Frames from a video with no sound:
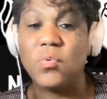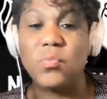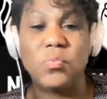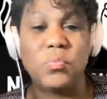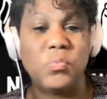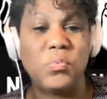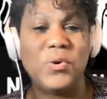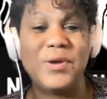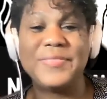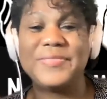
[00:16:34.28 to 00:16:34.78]

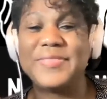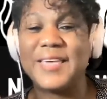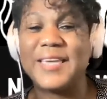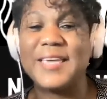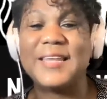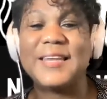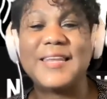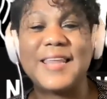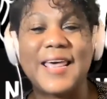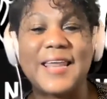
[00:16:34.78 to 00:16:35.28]
One
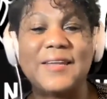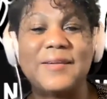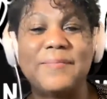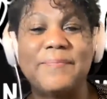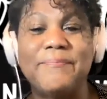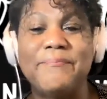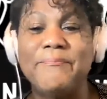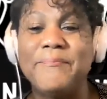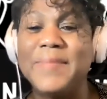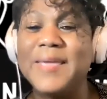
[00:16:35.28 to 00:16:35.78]
thing that
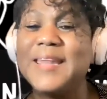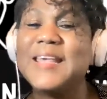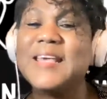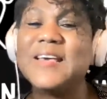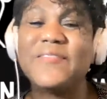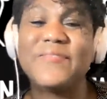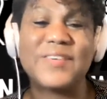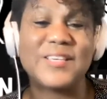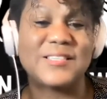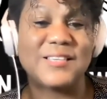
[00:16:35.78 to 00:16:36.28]
many
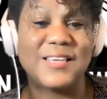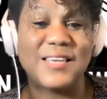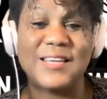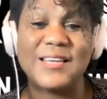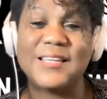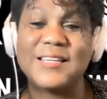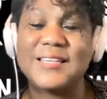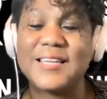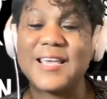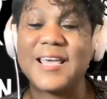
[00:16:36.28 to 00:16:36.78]
of us
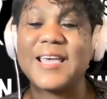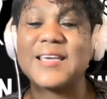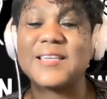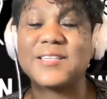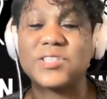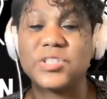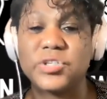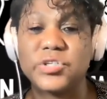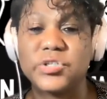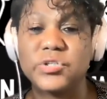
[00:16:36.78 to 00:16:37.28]
can
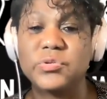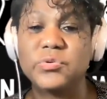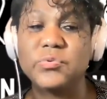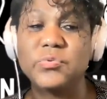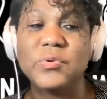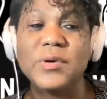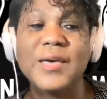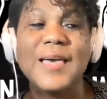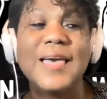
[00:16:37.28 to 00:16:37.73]
attest to